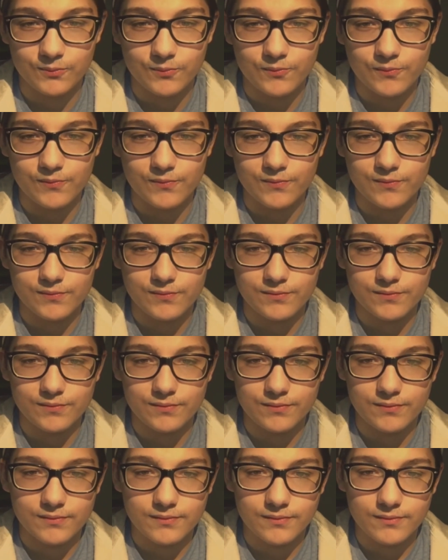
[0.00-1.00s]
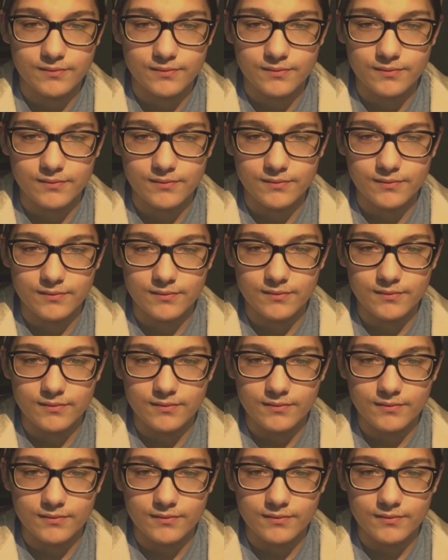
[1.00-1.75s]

No one is speaking in this clip.